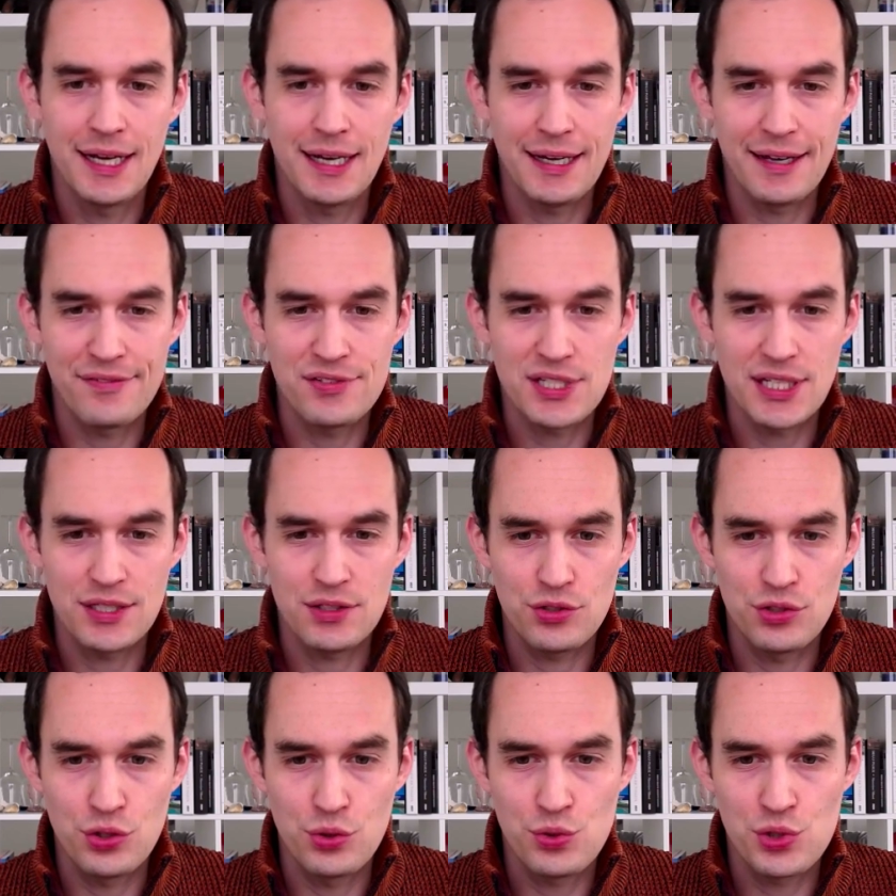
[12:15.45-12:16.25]
I've
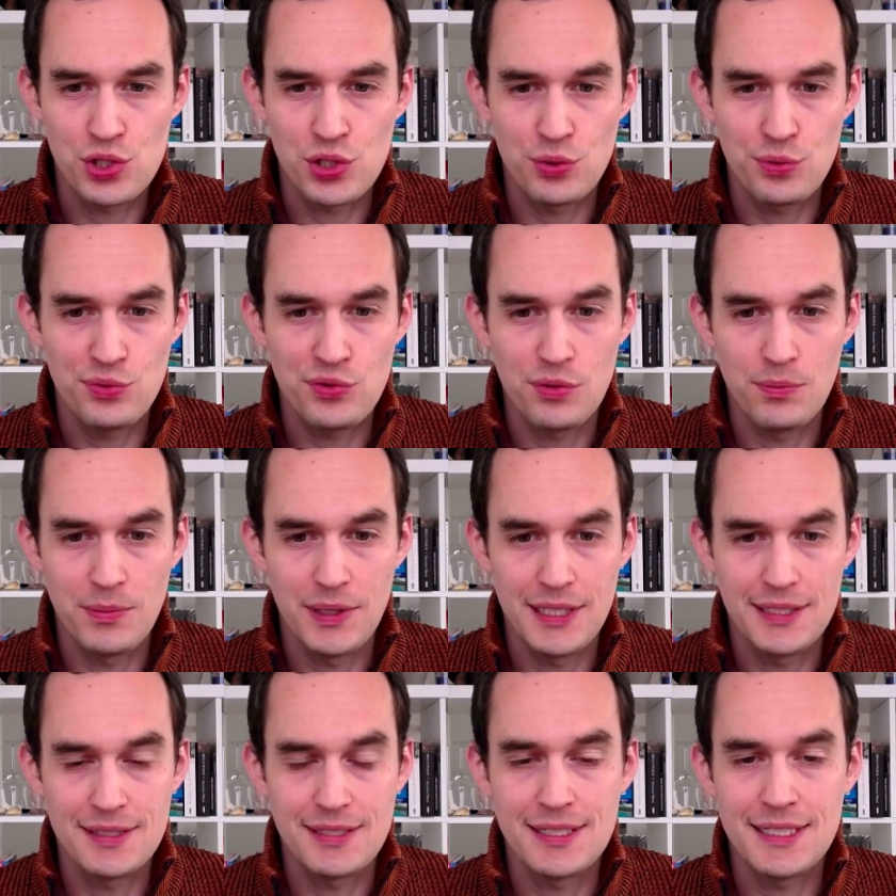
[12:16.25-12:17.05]
set due soon to
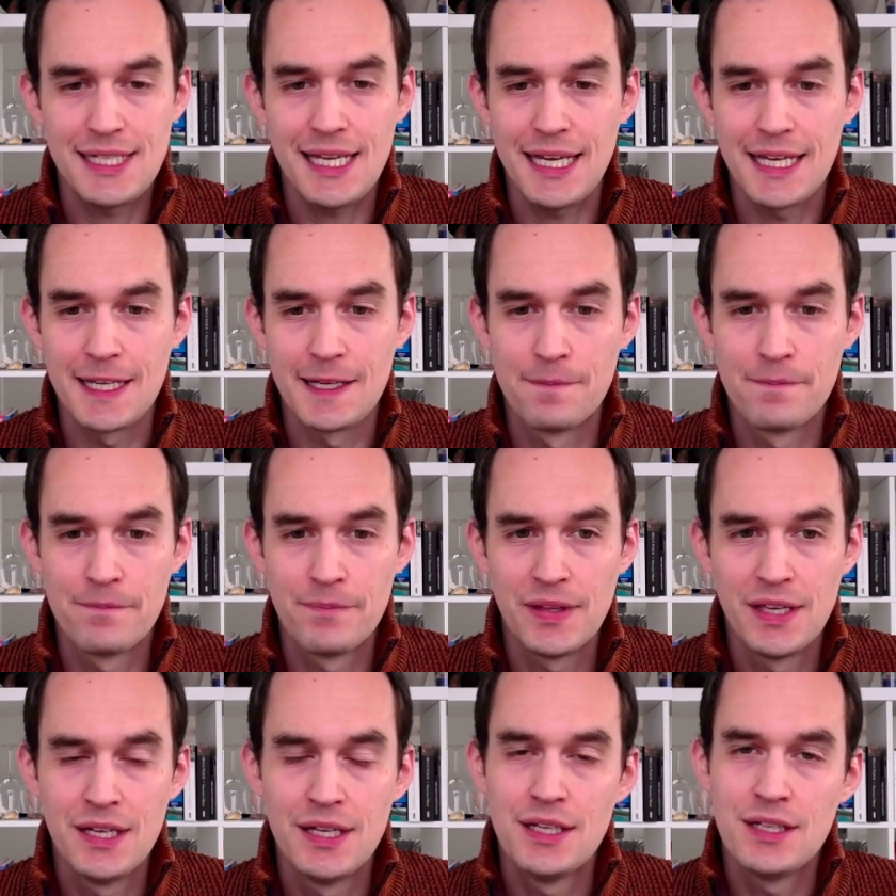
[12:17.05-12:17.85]
meet today,
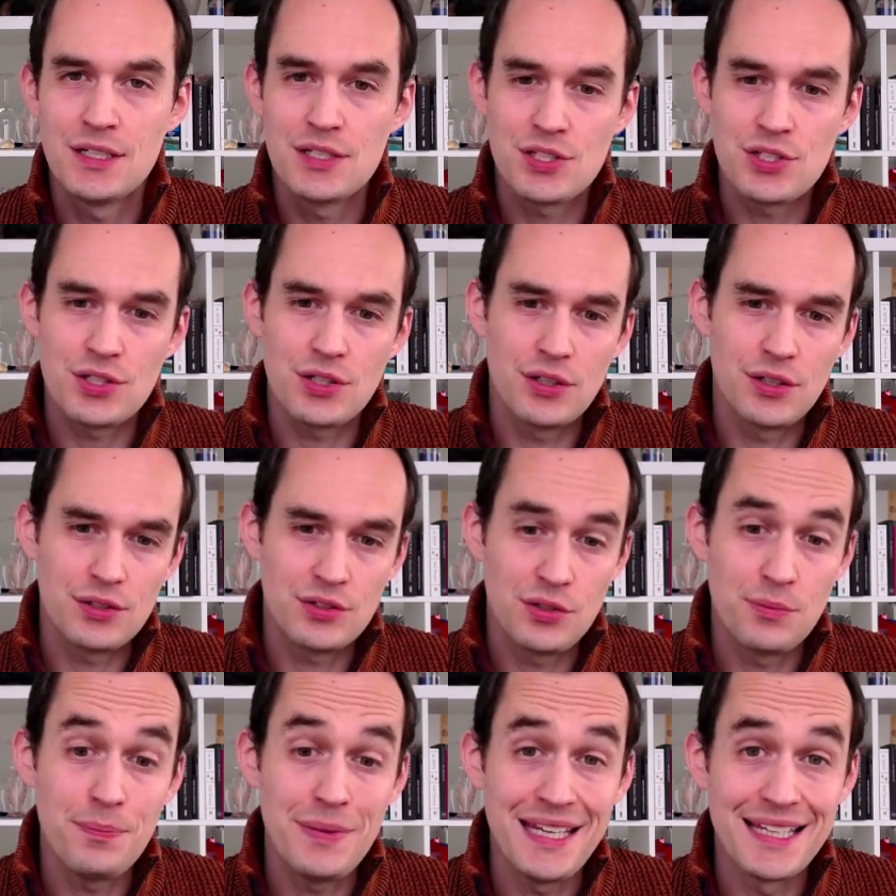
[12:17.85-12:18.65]
so,
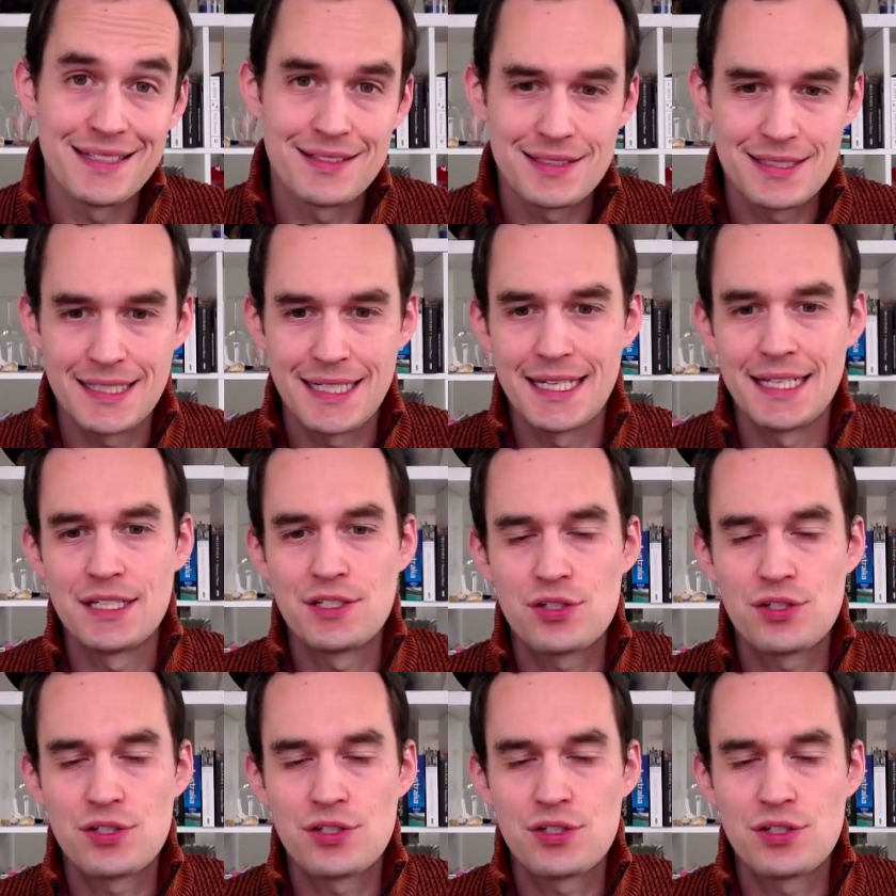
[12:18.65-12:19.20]
to mean today.